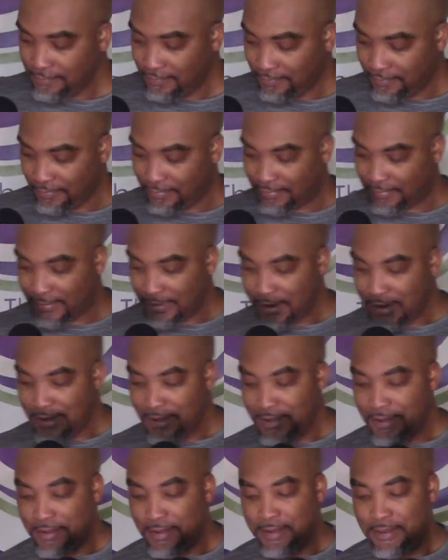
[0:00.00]

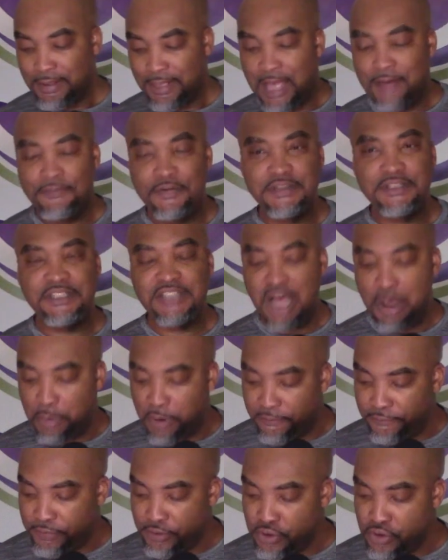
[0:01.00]
And for some
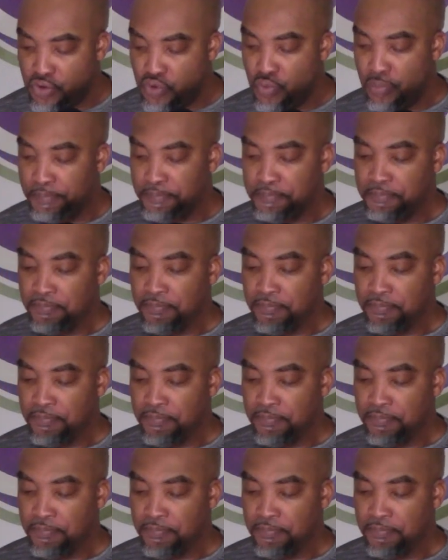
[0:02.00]
of you,